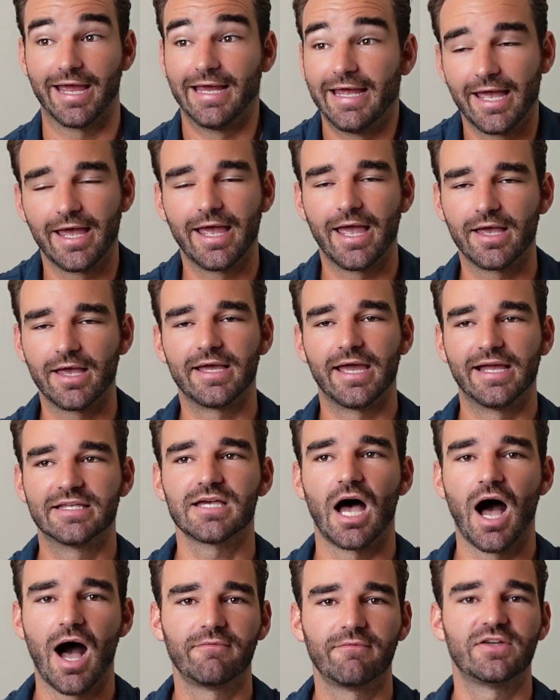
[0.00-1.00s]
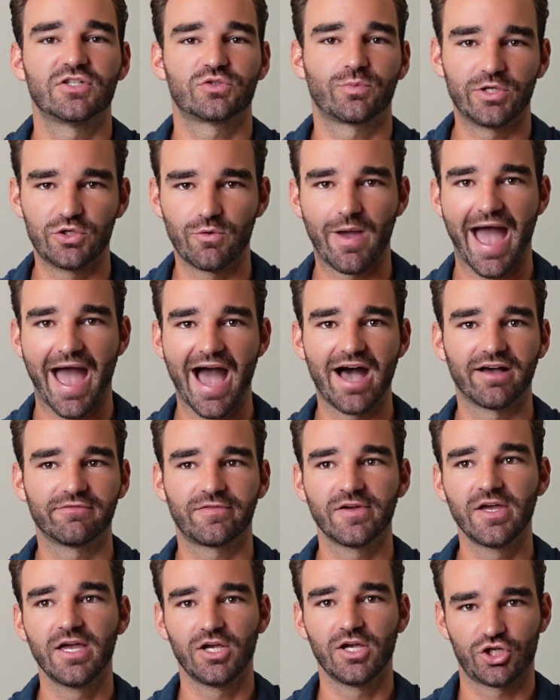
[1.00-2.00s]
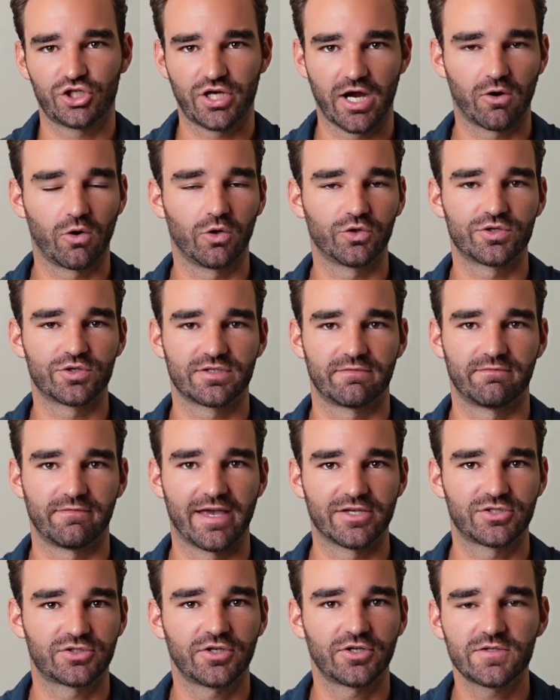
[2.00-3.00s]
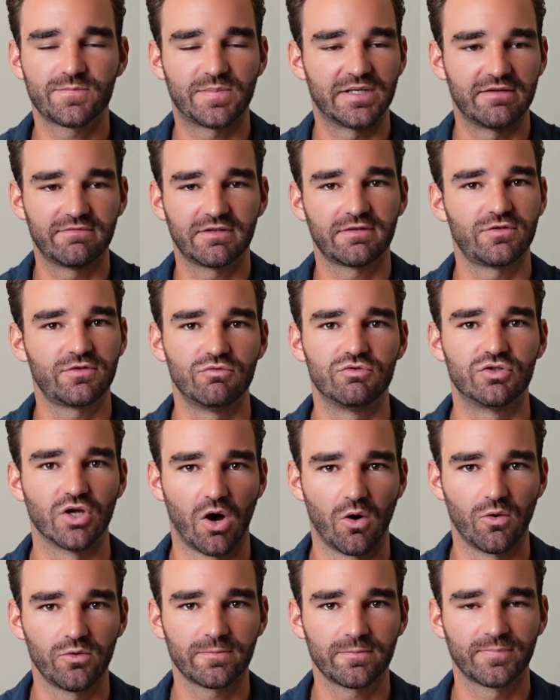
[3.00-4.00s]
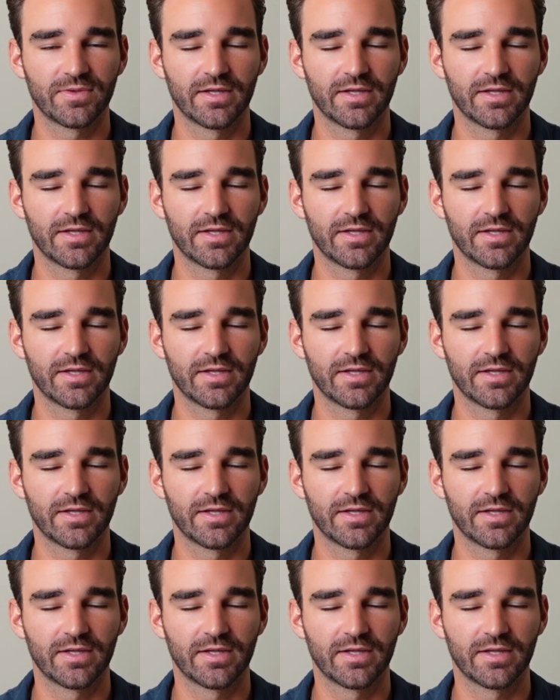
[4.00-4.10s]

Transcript: It's obvious when you have shareholders, investors, but even if you don't,